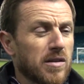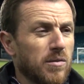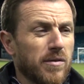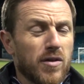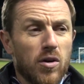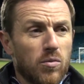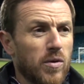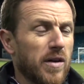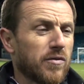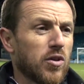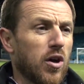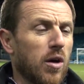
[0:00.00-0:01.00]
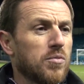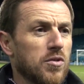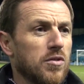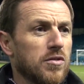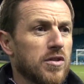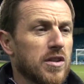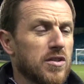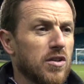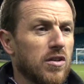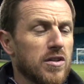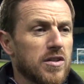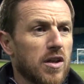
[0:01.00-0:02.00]
So we have got options. It's
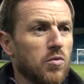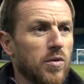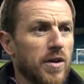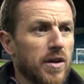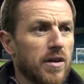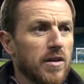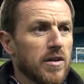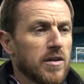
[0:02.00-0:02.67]
not as though we